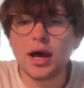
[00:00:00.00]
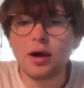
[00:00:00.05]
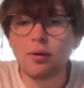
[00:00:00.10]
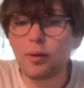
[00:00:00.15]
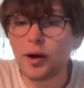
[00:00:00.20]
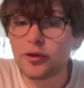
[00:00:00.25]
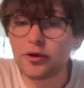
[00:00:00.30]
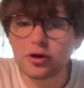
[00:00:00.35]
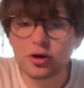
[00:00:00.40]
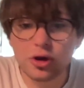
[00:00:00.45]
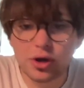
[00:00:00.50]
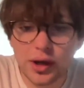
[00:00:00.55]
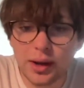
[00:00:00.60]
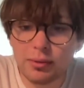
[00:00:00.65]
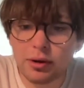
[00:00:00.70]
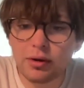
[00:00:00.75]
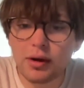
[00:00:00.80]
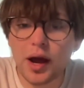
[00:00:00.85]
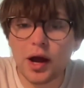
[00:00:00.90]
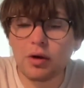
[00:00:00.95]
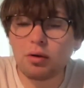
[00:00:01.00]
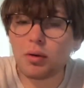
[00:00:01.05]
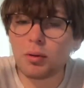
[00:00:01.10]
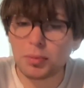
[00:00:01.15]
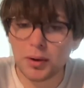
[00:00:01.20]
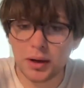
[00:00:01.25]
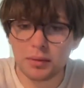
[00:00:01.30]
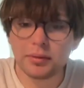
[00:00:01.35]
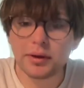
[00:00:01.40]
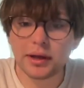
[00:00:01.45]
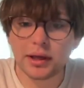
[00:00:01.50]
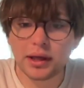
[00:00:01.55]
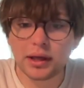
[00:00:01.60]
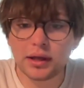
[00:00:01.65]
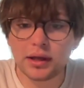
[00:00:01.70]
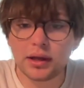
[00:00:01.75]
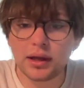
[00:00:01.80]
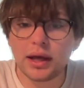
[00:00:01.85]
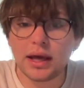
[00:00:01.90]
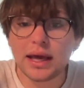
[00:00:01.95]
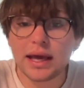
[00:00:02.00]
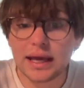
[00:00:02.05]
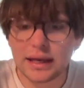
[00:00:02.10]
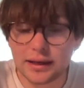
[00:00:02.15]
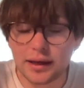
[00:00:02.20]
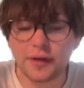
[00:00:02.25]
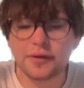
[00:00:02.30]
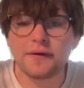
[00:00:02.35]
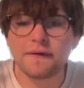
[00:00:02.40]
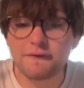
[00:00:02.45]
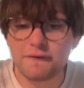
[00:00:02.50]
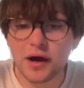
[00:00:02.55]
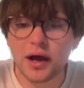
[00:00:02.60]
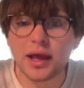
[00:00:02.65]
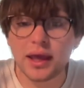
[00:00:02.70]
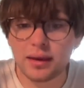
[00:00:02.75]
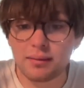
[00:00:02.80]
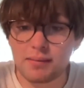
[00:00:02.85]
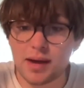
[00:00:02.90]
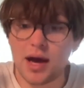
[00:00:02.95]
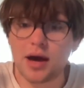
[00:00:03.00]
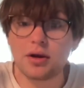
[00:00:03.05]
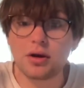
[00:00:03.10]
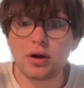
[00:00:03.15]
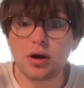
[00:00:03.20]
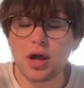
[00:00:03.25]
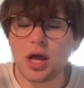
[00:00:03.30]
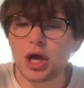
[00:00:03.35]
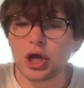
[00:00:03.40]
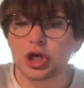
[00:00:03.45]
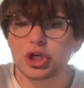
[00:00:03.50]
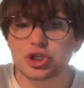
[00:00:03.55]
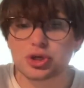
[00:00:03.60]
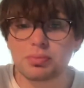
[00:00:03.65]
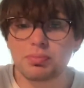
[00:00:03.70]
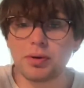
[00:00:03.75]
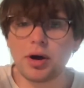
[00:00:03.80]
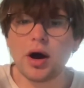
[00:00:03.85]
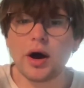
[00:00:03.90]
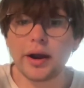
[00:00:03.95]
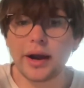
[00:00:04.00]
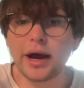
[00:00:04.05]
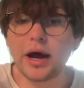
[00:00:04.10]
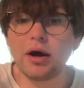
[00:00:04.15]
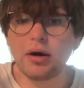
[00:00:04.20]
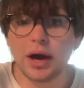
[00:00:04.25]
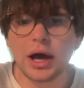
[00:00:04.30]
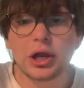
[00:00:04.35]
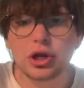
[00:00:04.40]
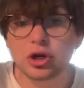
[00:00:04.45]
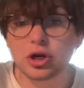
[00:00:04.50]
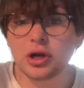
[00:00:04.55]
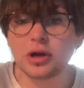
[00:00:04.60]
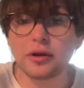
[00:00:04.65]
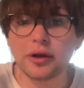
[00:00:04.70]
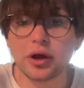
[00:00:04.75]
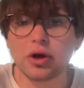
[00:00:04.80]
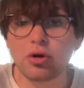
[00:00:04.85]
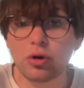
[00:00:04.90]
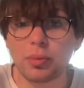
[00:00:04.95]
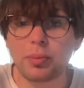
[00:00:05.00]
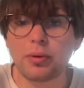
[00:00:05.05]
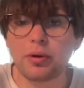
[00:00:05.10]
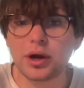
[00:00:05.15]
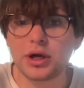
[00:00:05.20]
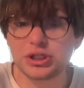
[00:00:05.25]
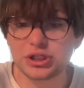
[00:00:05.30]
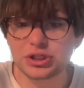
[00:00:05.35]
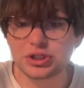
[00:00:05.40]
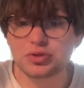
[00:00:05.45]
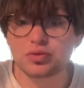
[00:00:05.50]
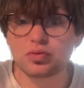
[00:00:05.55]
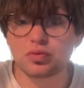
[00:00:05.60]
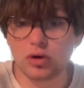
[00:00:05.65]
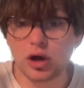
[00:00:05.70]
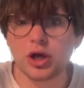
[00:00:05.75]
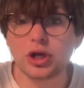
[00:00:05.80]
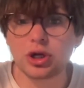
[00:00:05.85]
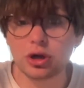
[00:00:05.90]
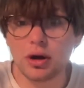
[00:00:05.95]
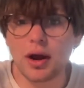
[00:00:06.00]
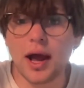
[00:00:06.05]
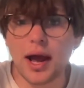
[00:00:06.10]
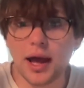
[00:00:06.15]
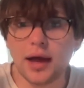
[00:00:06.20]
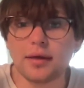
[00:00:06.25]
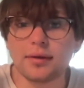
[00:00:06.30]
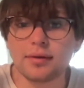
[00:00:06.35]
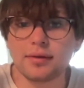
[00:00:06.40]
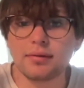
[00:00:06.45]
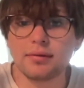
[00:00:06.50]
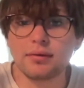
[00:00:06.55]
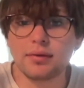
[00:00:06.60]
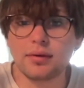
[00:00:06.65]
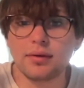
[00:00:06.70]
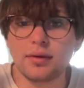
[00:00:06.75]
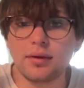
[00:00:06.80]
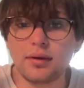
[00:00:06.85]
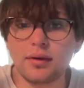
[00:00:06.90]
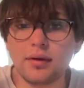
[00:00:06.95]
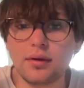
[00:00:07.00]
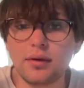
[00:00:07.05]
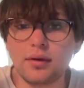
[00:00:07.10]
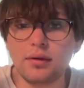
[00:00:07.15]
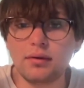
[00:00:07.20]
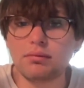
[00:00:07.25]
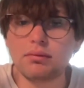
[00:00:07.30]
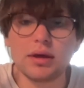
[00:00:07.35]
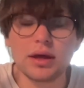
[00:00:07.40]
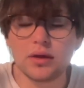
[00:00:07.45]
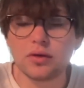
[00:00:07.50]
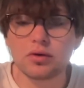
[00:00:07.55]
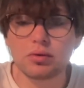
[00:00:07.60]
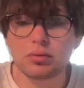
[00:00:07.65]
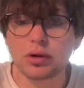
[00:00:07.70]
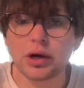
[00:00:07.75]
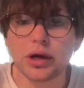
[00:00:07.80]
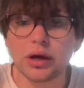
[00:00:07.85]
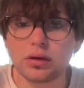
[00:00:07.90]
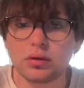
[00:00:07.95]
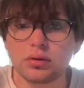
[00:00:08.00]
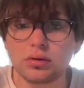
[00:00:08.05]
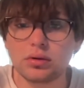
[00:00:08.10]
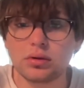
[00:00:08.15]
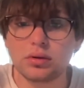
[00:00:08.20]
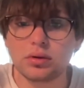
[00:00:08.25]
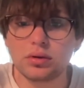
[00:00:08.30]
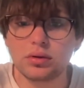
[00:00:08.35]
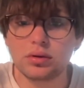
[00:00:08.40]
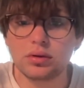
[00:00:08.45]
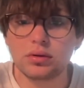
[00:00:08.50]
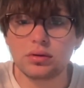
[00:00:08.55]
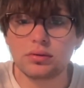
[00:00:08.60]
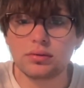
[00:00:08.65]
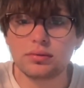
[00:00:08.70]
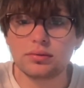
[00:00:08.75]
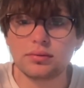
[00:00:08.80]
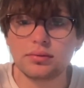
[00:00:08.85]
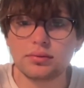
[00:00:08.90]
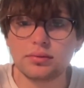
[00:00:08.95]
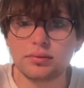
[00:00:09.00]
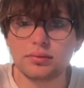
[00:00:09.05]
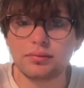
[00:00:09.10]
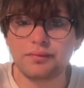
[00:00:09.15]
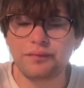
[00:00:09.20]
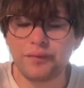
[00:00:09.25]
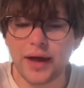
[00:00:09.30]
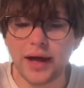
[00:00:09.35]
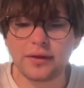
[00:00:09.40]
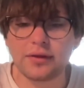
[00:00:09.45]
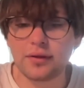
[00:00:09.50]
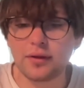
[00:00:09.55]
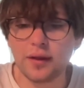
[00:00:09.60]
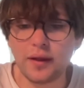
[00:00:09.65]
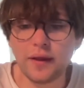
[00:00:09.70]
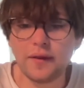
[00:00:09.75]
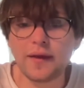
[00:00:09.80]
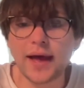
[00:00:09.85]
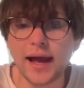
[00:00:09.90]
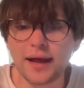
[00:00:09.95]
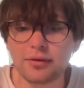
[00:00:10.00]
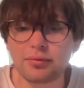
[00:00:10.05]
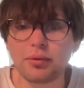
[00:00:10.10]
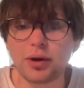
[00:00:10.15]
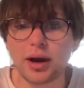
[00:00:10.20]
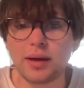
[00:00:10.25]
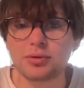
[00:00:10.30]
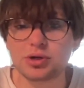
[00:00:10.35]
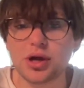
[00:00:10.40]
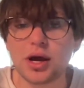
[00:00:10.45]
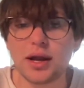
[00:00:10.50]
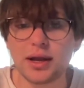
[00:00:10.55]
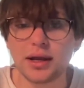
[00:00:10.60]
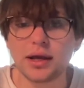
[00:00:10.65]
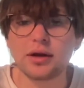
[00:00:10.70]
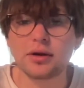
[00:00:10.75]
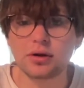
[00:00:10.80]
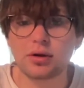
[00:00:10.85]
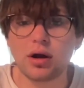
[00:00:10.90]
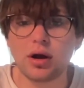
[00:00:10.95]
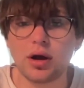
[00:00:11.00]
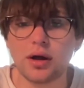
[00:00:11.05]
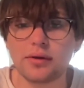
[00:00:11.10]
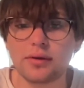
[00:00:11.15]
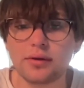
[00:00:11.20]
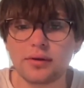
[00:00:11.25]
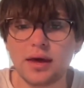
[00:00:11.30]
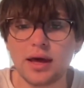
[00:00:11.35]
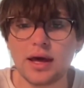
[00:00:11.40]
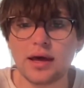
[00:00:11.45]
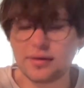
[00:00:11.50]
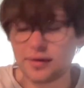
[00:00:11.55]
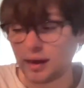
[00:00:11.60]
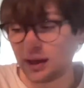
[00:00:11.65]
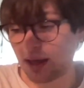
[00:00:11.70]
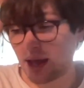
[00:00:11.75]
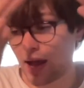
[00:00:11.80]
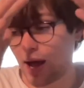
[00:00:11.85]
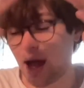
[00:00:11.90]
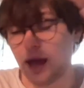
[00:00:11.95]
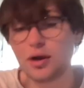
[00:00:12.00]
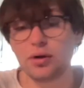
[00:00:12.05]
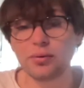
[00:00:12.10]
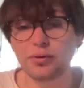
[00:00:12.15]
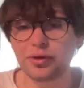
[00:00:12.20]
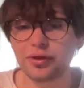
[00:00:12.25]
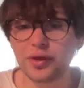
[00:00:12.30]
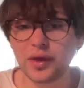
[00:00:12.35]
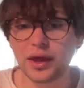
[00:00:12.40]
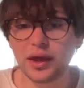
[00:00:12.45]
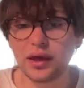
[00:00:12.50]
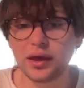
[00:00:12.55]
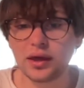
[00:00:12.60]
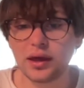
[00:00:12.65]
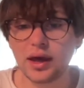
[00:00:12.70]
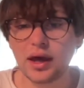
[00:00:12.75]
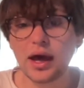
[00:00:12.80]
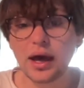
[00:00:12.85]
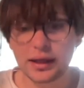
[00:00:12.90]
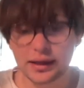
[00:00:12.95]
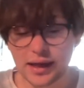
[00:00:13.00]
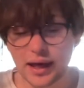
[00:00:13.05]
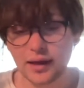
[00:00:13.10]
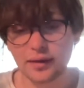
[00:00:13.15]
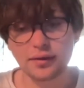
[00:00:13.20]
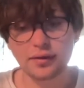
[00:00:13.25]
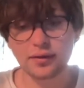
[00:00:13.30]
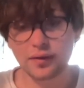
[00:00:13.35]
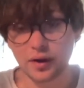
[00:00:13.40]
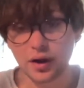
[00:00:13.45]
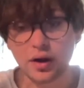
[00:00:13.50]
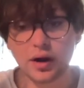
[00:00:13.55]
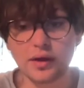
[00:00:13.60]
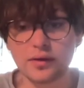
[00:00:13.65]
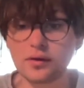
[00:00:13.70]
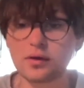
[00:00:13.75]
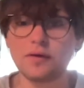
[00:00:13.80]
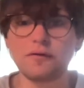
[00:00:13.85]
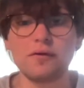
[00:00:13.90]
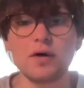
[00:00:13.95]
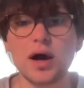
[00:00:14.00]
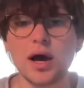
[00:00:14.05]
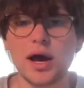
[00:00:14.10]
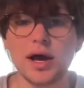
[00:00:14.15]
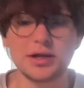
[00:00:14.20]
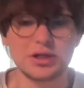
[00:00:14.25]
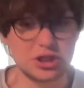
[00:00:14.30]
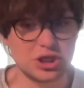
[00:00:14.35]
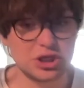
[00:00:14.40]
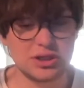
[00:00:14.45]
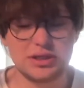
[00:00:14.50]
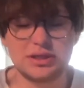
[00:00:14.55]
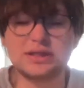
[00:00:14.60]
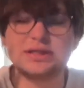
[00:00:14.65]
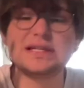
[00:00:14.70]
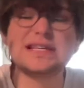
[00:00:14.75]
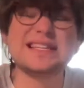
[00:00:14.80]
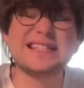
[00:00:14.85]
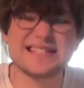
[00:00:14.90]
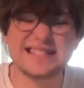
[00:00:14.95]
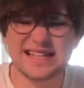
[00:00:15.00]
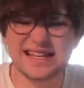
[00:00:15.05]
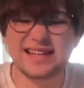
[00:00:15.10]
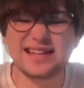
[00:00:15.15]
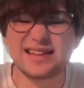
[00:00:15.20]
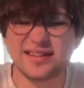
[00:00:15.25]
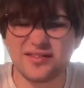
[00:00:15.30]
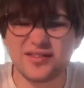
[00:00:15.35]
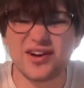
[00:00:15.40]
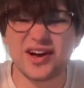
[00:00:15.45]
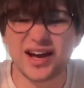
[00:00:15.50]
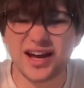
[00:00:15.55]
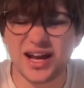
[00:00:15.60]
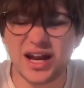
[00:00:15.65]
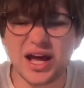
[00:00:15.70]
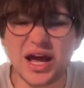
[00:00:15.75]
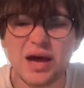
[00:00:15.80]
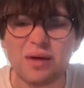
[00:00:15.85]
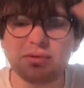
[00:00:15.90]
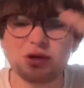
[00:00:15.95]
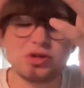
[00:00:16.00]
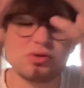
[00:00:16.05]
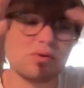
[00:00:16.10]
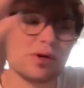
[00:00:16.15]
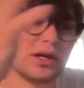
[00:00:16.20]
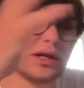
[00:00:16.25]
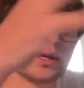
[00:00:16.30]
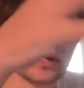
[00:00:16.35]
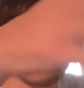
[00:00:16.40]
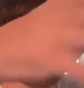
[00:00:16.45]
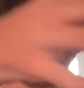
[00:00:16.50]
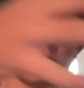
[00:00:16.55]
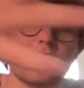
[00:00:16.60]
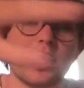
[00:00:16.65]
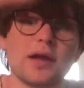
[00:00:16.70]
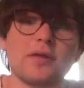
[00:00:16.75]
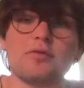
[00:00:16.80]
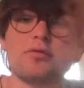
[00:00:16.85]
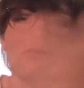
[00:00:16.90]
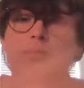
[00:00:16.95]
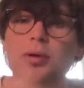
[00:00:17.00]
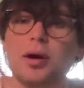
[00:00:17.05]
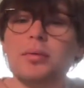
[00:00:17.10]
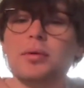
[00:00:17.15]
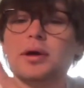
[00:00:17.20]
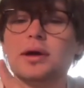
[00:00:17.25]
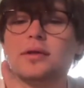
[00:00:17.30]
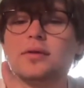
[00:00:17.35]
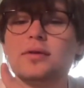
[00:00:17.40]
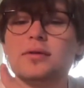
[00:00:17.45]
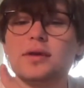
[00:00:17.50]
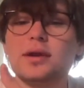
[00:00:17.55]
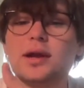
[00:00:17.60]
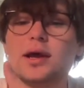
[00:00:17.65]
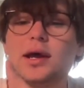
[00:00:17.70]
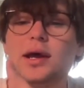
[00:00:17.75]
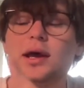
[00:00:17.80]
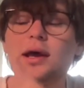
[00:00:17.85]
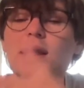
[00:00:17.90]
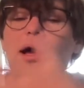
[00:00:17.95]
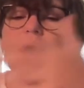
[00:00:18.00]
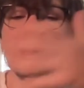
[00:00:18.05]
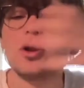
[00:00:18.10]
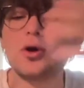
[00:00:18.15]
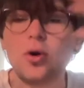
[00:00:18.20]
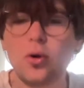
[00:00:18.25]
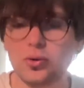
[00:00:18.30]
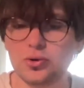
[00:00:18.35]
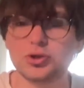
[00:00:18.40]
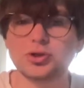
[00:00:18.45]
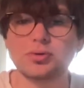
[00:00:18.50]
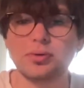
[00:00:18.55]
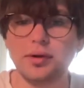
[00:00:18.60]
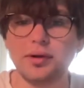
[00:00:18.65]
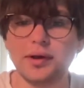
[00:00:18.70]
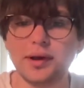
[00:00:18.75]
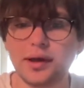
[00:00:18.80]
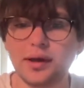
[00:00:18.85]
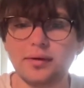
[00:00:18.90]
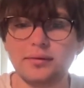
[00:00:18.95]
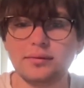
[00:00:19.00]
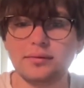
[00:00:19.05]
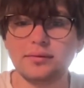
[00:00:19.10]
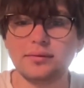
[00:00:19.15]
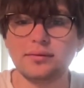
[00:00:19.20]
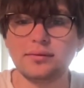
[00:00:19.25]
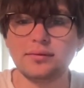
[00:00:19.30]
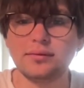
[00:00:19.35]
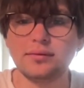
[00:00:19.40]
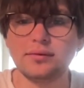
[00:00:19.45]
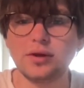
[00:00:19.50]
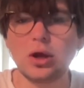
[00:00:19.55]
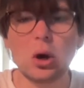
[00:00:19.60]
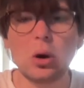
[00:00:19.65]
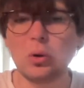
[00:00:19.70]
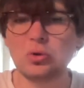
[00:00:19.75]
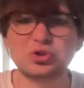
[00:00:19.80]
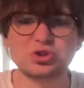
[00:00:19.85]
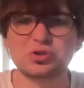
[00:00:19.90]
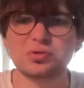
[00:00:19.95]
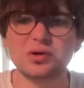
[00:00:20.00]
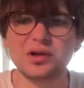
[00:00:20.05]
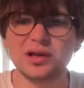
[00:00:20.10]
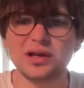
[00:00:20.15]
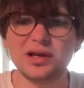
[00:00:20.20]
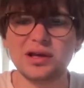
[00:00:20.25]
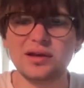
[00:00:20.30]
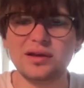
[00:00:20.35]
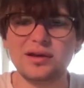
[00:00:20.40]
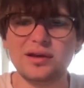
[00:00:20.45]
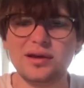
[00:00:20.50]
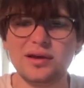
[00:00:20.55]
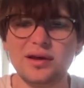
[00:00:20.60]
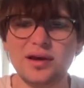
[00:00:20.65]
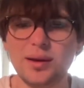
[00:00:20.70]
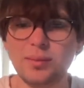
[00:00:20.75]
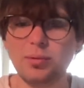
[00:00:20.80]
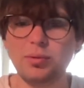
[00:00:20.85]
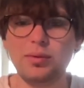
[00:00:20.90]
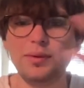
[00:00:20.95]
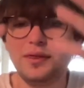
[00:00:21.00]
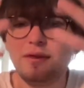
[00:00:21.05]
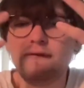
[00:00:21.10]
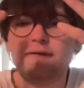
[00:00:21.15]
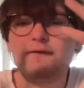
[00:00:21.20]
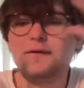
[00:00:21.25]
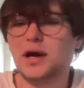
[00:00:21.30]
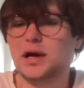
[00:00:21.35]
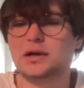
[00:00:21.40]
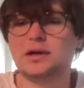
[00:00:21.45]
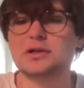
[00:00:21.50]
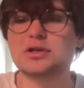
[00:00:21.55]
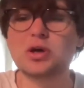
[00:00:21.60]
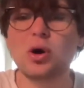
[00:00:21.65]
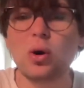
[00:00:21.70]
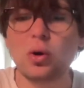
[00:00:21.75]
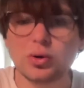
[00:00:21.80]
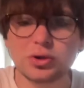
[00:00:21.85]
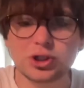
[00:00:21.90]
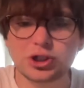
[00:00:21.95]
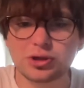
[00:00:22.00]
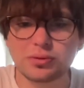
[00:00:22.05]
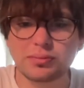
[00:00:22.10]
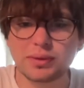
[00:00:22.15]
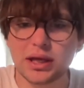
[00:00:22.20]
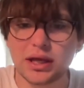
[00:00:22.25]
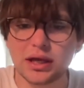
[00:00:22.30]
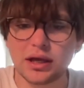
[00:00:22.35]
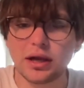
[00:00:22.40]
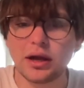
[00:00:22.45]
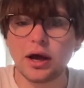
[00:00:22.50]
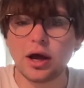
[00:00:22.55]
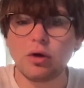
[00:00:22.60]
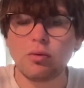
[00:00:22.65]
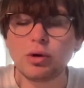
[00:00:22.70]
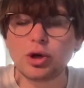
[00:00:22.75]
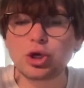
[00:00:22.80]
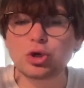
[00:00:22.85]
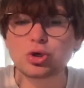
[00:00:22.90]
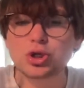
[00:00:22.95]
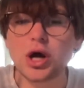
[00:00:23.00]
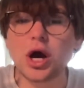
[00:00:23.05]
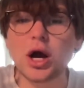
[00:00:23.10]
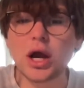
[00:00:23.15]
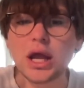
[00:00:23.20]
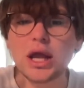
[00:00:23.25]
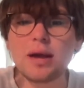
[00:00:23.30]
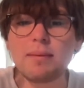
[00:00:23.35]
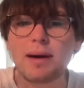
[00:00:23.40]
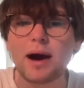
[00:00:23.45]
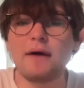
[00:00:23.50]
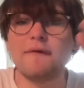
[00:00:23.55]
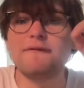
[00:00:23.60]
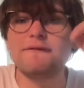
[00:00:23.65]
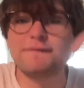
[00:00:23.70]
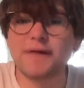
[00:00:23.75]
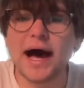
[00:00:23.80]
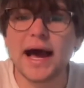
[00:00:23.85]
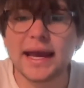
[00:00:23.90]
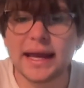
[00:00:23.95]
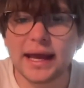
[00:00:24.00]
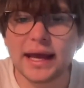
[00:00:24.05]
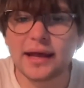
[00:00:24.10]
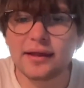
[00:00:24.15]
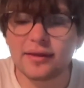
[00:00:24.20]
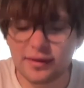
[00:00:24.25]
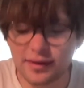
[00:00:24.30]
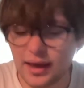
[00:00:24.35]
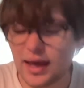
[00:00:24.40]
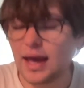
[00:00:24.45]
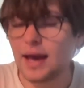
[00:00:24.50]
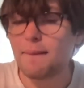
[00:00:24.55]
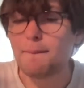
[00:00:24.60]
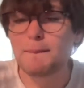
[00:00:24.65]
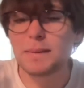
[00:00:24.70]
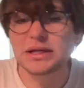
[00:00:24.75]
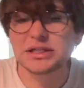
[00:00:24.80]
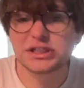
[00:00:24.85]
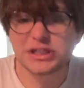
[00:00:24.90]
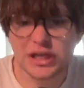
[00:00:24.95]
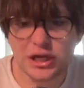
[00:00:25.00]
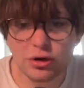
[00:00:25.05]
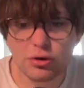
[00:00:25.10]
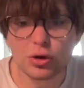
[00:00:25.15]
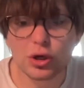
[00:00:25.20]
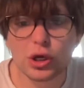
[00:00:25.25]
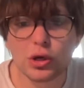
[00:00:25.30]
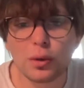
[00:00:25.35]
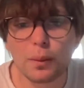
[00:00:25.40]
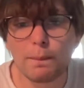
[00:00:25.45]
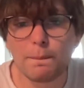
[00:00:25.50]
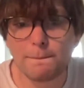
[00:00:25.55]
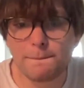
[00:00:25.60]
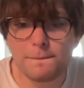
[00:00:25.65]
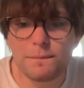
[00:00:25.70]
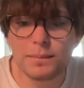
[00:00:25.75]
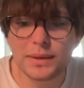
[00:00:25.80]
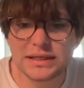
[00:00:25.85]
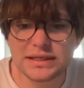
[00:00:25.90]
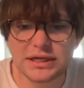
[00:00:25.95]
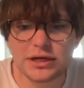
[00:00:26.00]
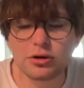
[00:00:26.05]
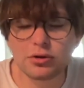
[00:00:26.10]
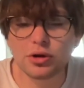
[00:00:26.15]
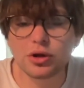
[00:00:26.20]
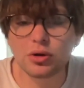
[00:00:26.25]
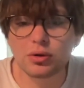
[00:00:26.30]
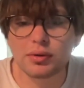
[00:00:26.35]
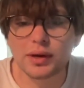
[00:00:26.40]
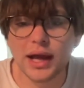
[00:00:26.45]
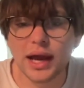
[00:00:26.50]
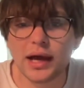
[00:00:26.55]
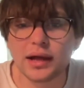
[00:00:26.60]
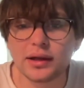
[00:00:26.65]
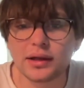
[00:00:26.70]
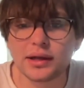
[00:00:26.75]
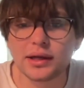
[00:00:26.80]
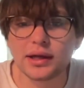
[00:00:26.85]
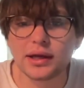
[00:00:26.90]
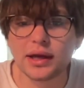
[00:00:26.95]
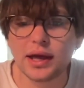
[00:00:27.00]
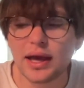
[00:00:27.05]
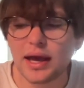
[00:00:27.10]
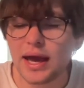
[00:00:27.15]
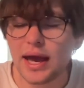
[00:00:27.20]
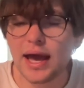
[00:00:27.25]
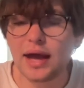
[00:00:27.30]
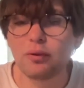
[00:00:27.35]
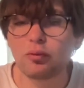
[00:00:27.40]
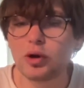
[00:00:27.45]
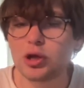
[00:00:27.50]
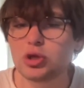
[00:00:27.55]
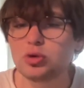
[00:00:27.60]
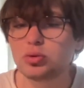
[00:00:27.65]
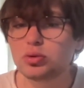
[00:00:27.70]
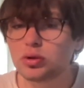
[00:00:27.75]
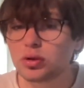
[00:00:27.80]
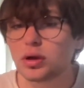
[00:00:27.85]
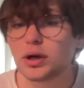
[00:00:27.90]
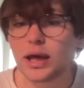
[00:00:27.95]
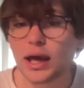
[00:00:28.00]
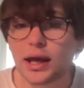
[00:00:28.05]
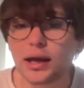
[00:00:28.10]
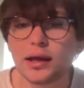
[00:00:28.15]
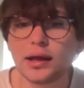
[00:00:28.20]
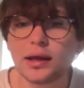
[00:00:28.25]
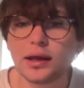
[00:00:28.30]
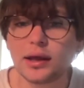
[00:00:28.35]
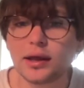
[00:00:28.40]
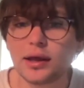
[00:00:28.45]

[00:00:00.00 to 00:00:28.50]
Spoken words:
whether you're Democrat or Republican, it doesn't fucking matter because you're bought out and you're going to let corporations run your ass. Either way. That's what I'm trying to get across. It's like, I don't think, yes, there is a divide, decent divide between Democrats and Republicans today, culturally. But what the fuck does culture mean when you're talking about finance, material reality? And when you look at it,